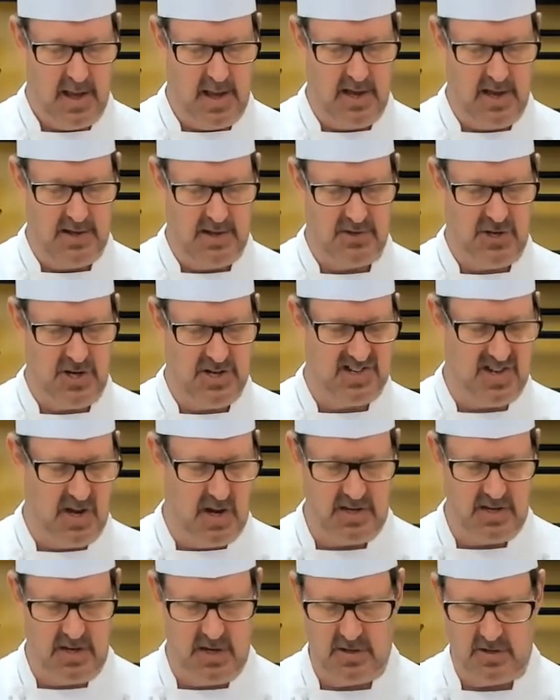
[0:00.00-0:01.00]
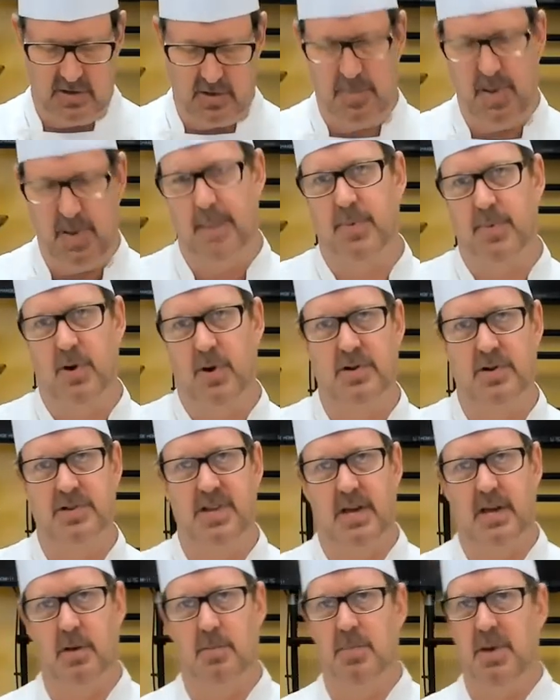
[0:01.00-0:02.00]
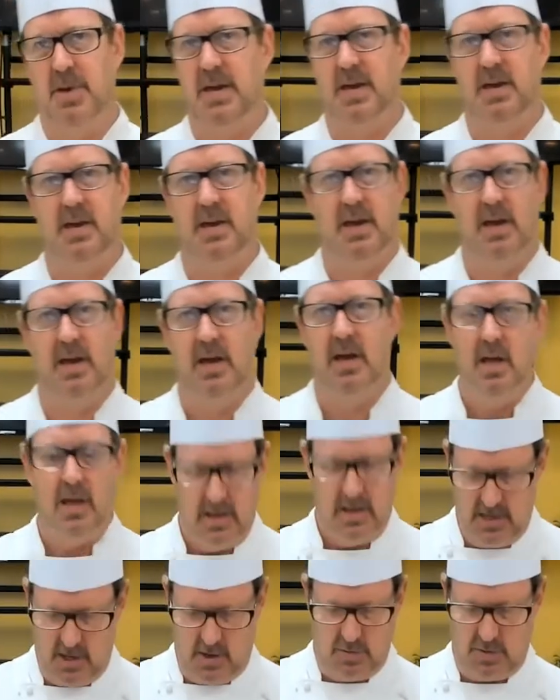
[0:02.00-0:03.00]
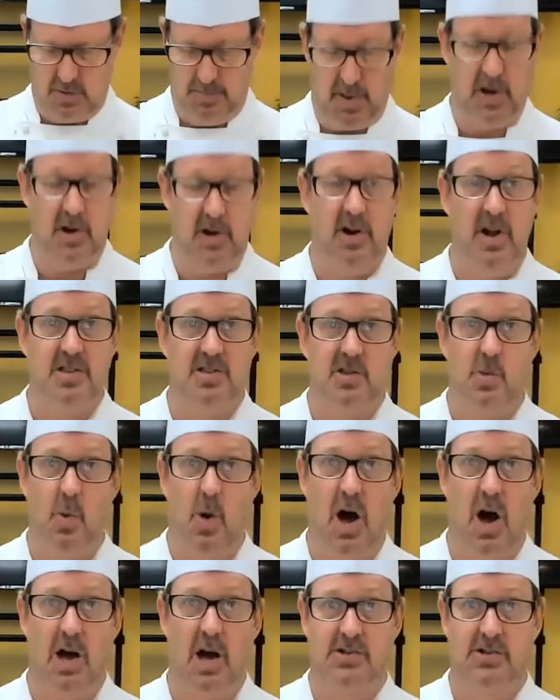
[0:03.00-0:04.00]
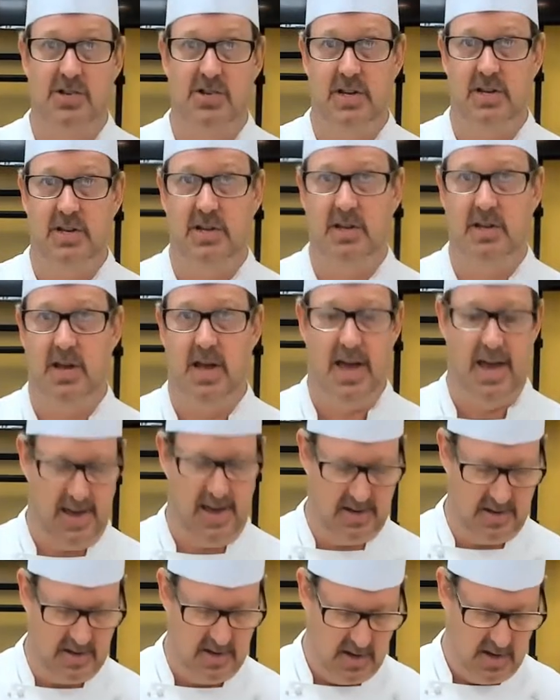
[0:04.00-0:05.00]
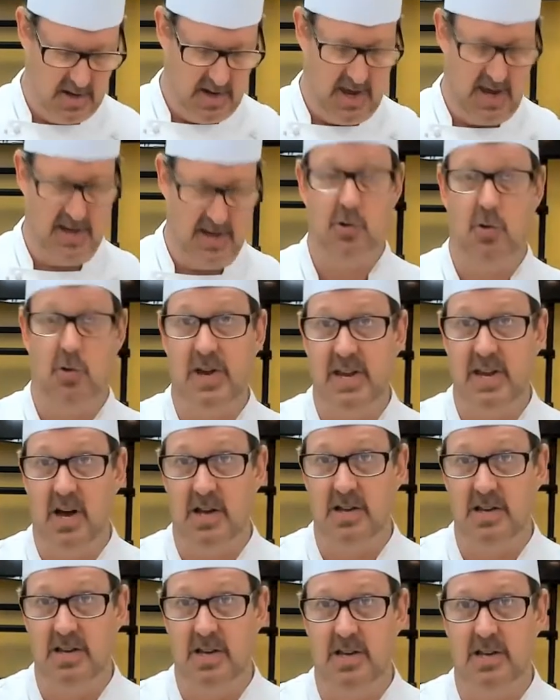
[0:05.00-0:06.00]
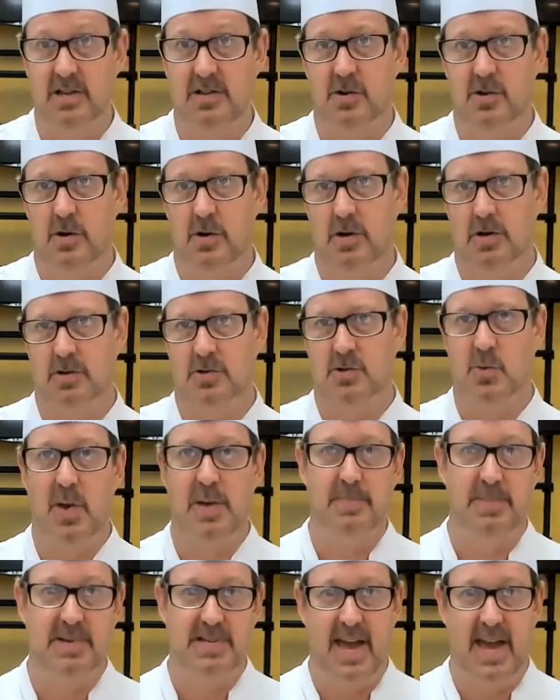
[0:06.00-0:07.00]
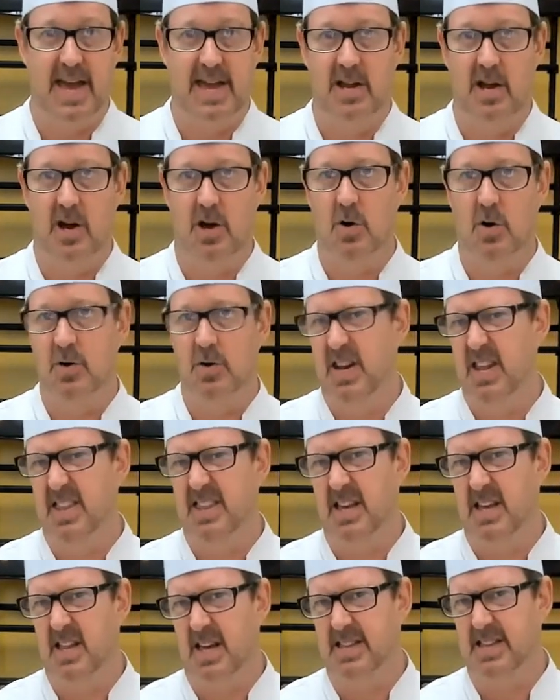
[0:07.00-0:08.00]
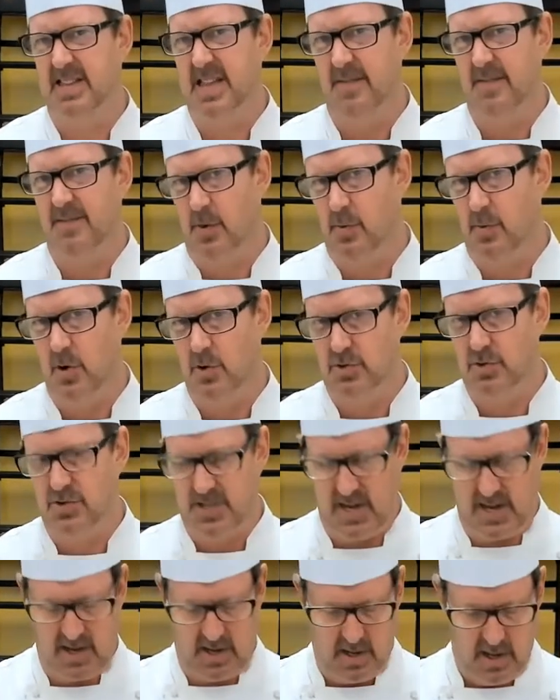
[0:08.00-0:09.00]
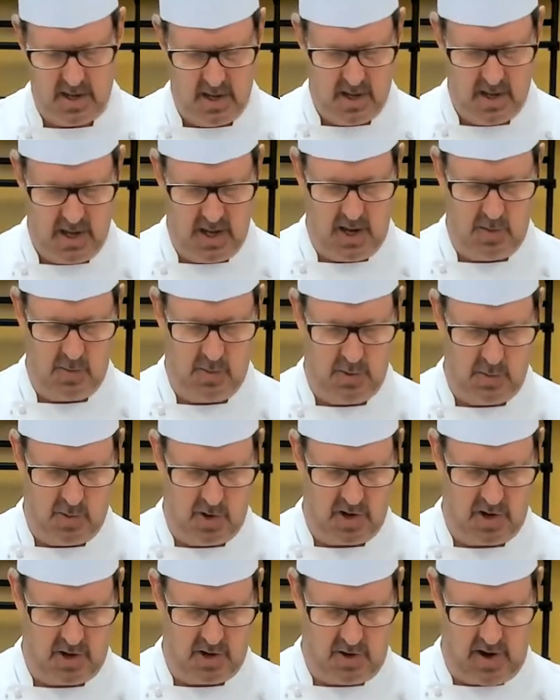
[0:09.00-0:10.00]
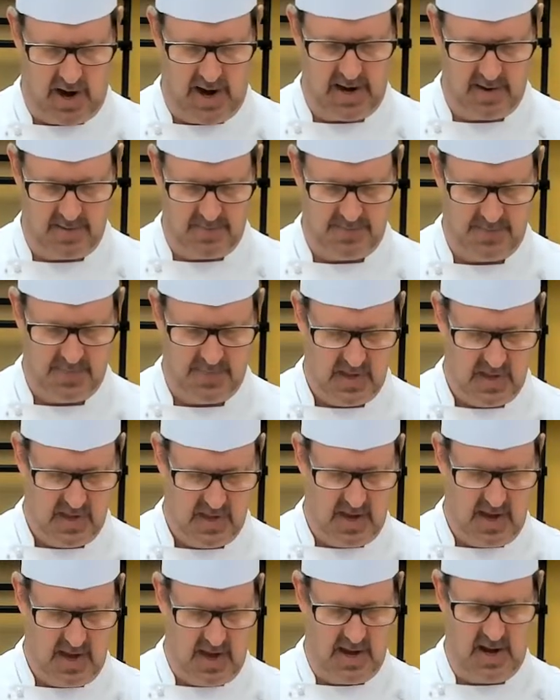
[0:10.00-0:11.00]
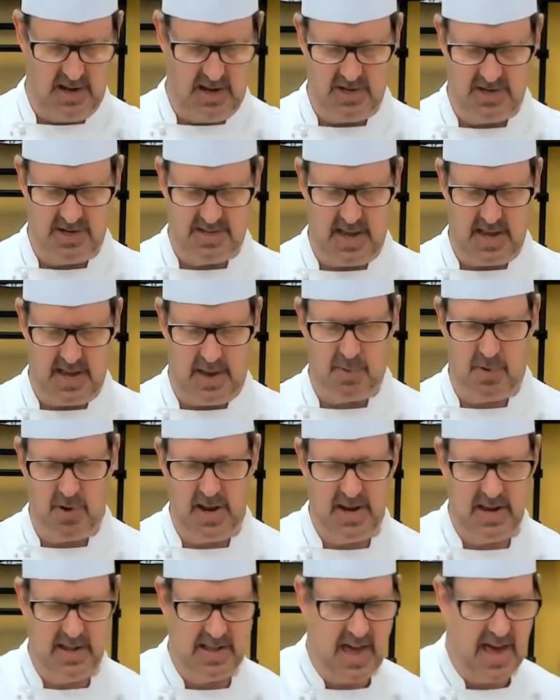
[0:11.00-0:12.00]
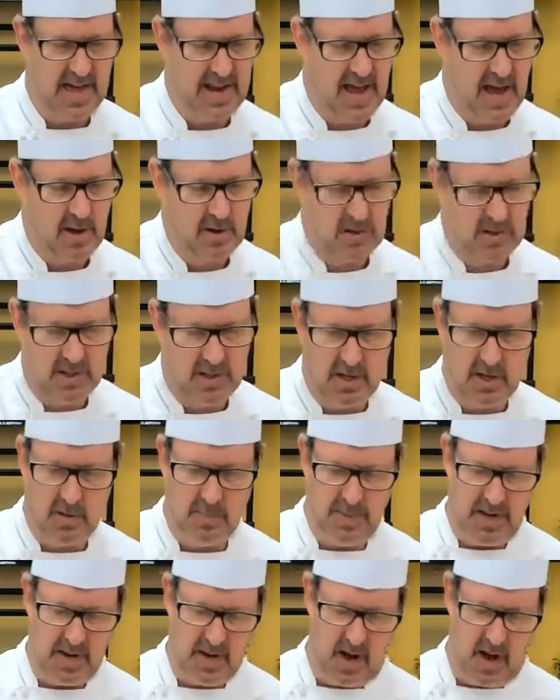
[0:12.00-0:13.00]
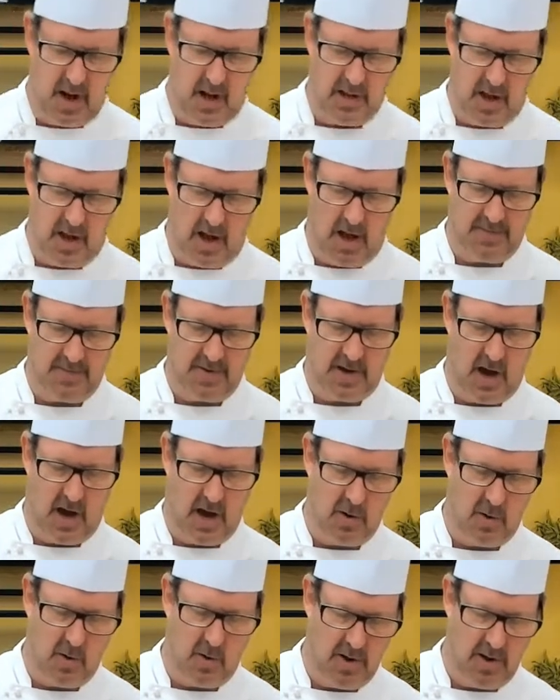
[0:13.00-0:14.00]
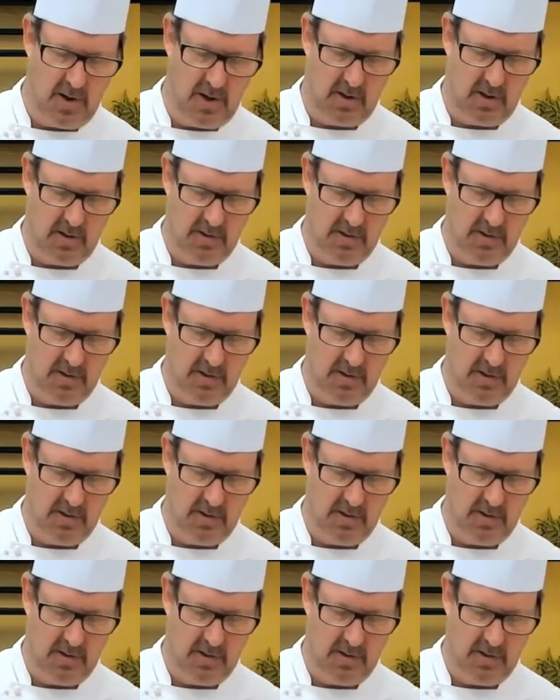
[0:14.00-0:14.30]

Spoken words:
just onions or peppers. It could be, you know, butternut squash and green onions or a sweet potato, anything like that for roasting would work great. And I just separating that out, a little bit of avocado oil.